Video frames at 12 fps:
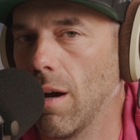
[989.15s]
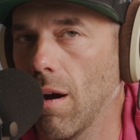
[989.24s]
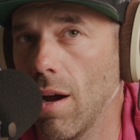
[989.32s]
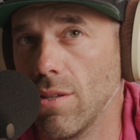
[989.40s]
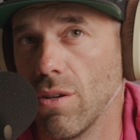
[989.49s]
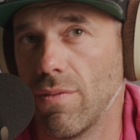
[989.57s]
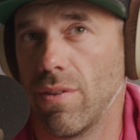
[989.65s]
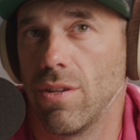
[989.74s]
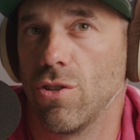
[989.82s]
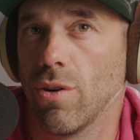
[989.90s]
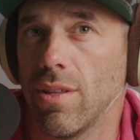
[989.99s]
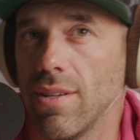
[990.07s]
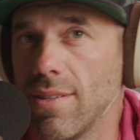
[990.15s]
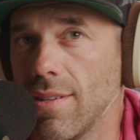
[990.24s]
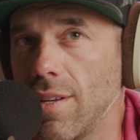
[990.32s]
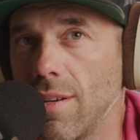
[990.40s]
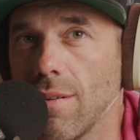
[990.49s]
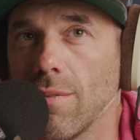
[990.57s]
All right, so if you enjoyed
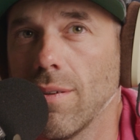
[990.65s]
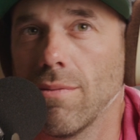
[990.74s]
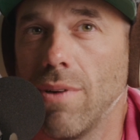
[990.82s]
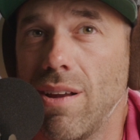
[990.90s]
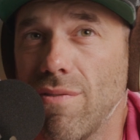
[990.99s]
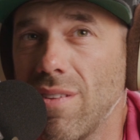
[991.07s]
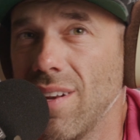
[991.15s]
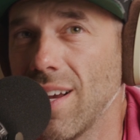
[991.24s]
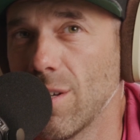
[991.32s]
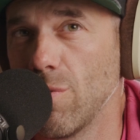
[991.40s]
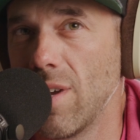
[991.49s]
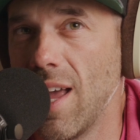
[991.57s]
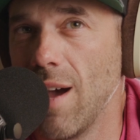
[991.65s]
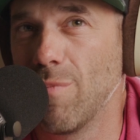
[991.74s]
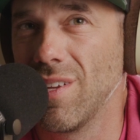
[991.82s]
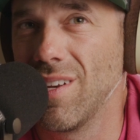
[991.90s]
this and you're ready for the next recap,